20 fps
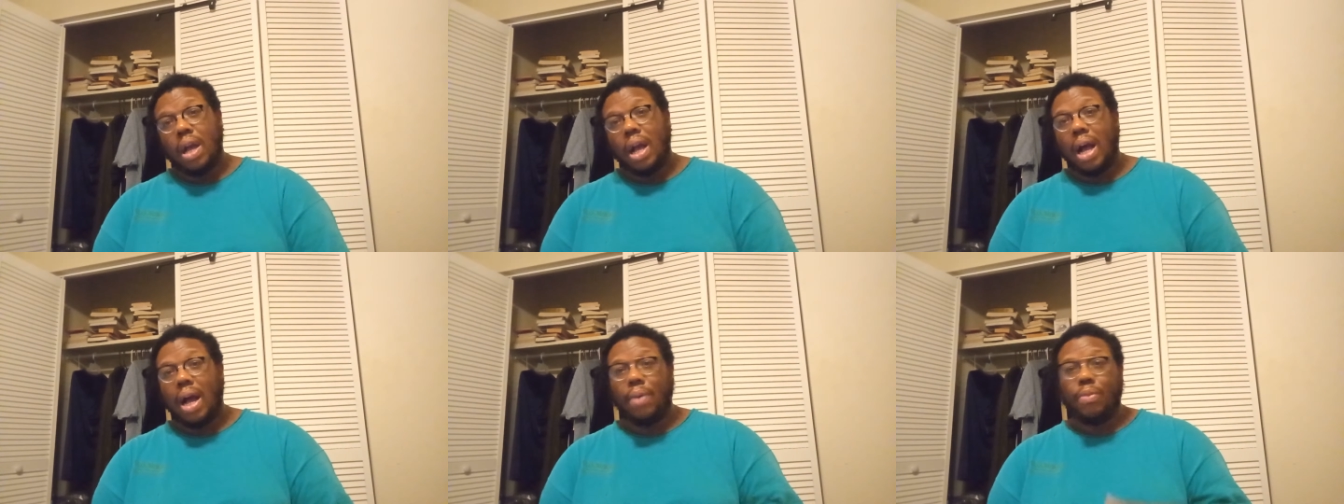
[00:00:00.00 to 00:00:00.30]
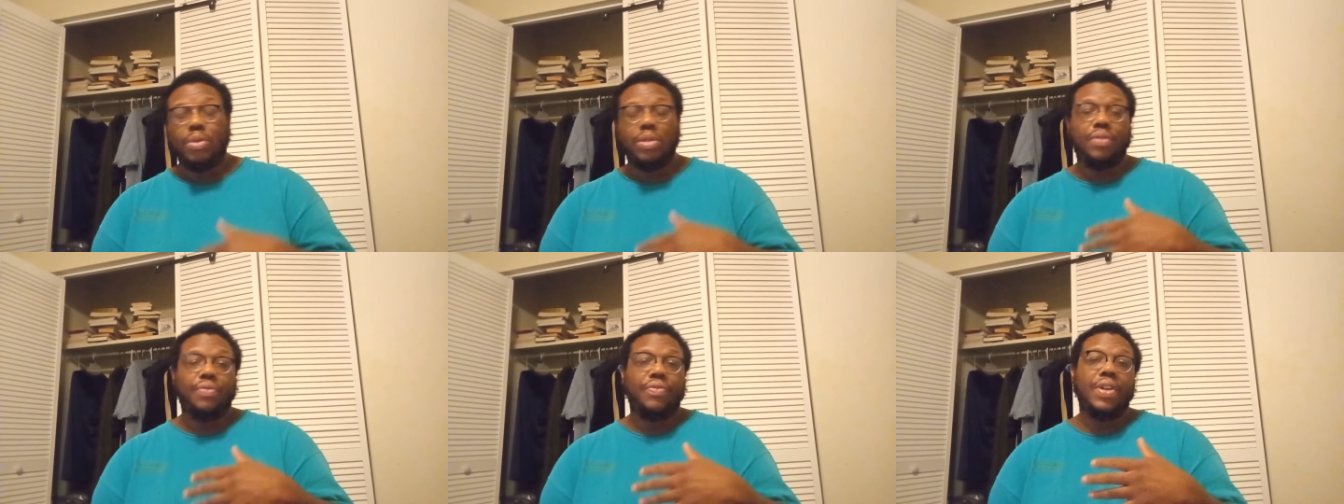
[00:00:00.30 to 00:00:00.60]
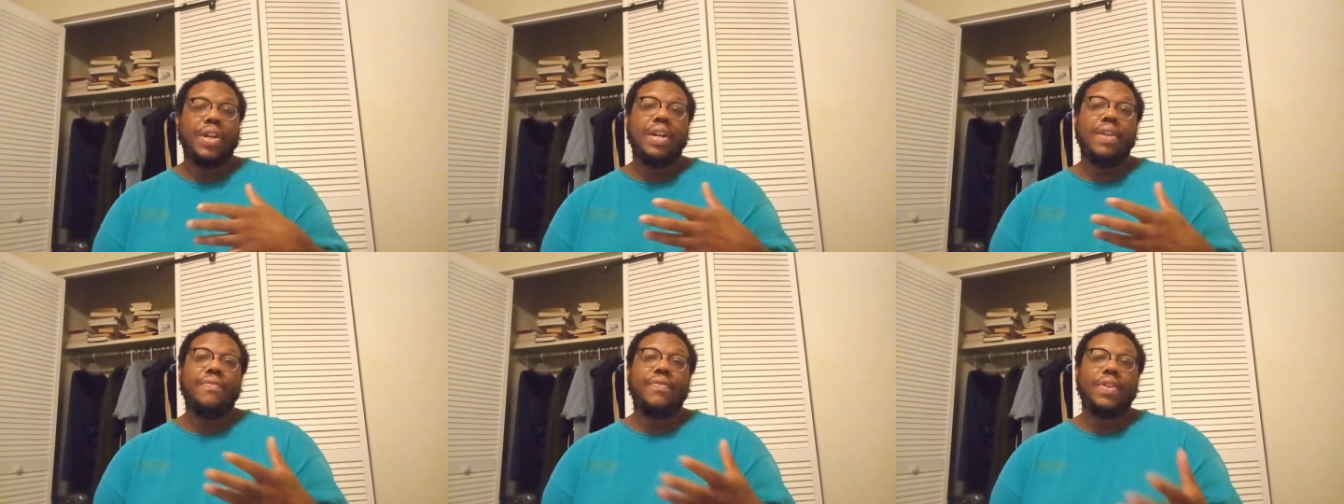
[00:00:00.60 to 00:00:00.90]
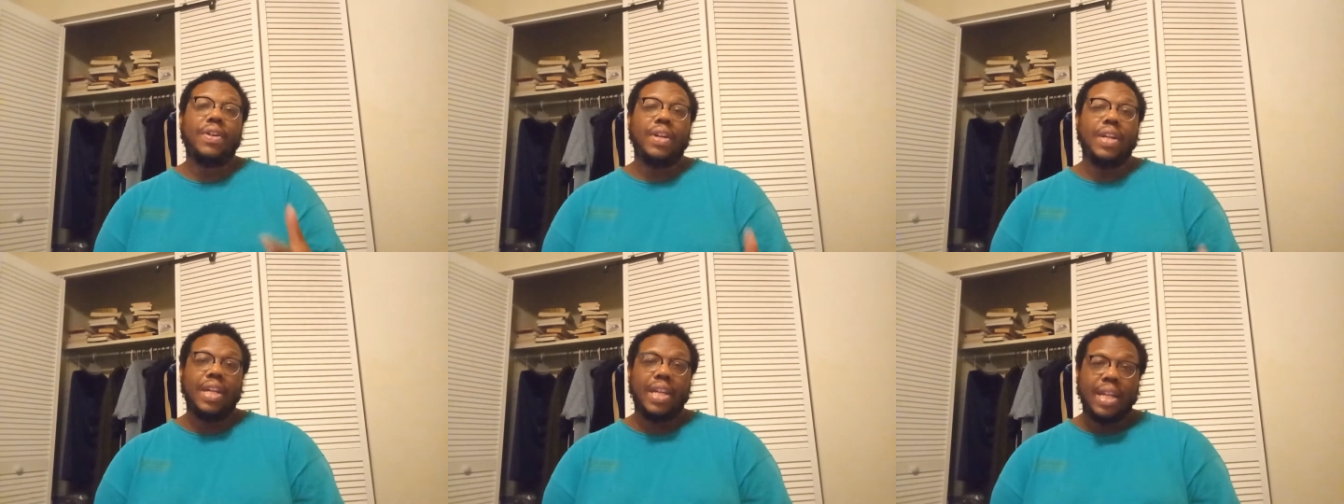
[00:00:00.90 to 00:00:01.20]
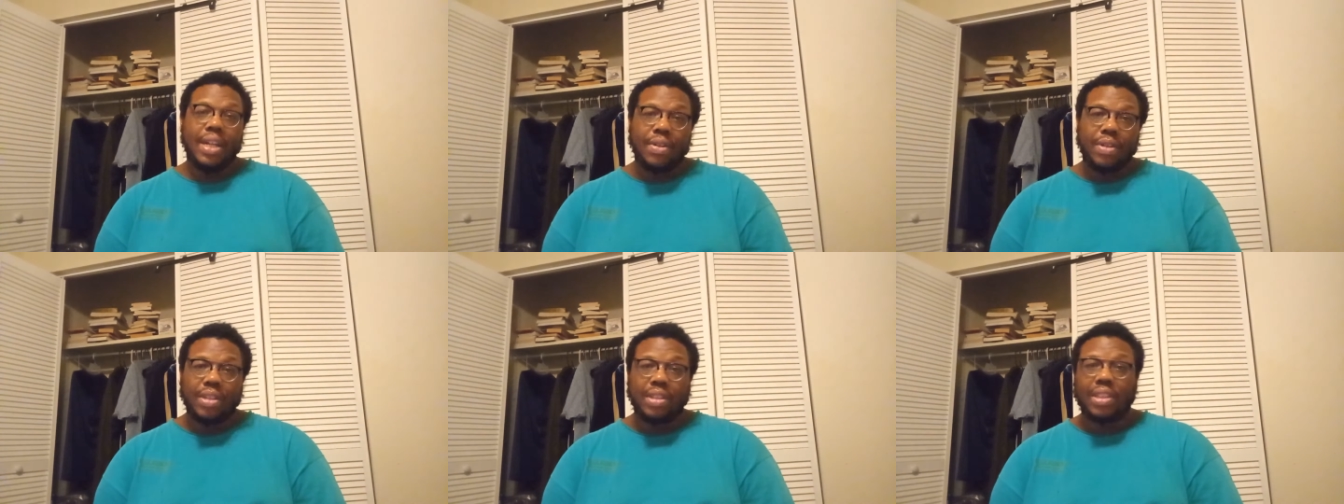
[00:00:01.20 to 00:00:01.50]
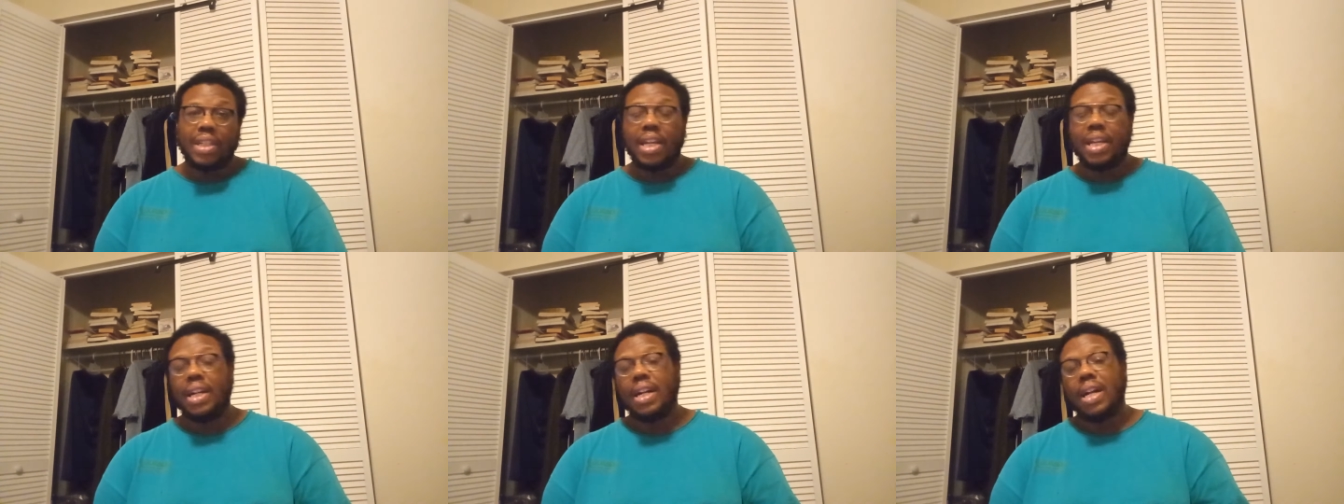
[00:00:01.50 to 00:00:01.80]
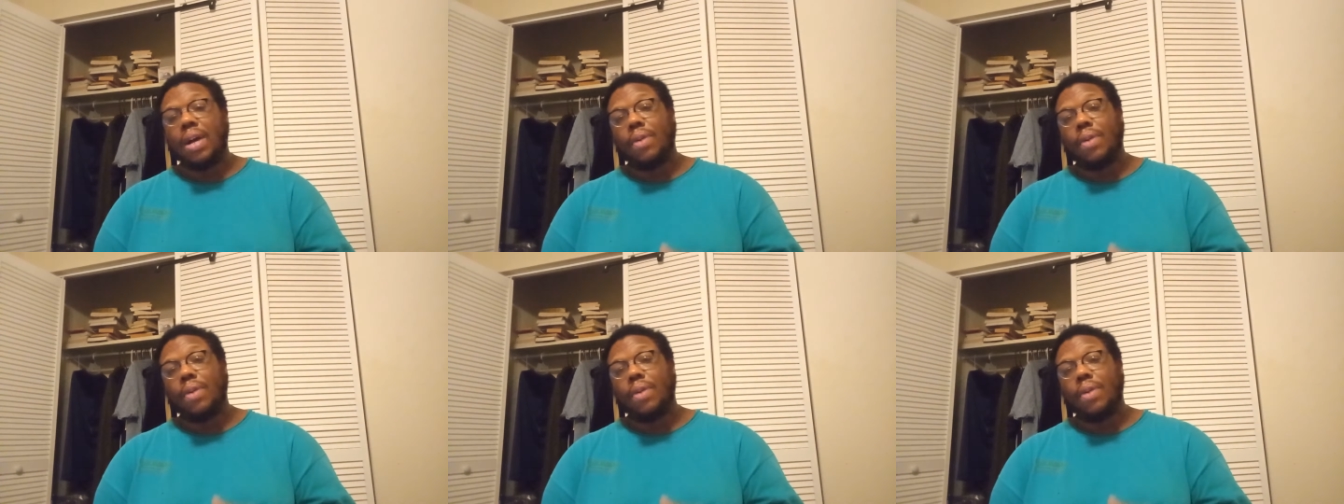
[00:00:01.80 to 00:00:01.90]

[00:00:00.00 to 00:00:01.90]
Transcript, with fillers: I was very, very irritated.